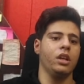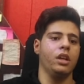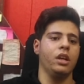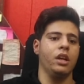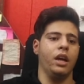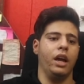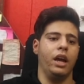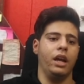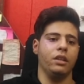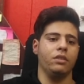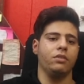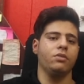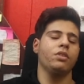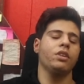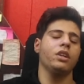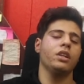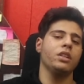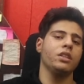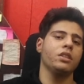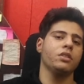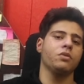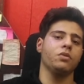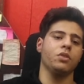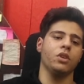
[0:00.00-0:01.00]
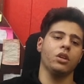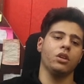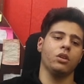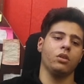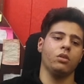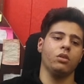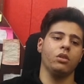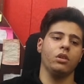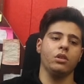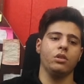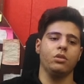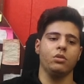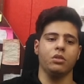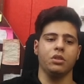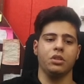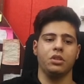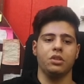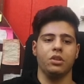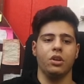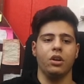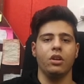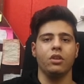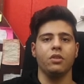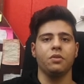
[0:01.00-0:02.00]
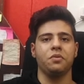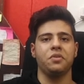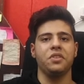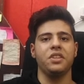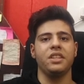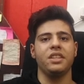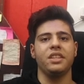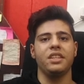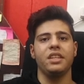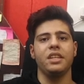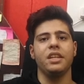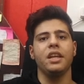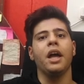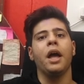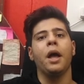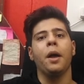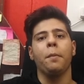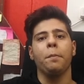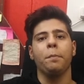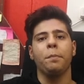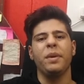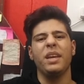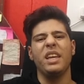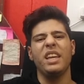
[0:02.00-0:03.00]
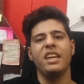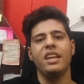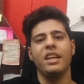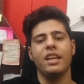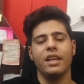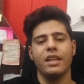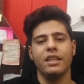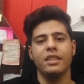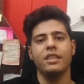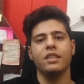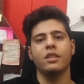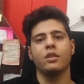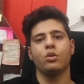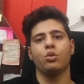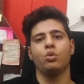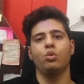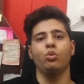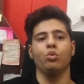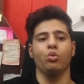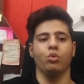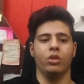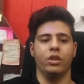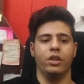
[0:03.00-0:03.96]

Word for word: At first, we are going to start with the PS2.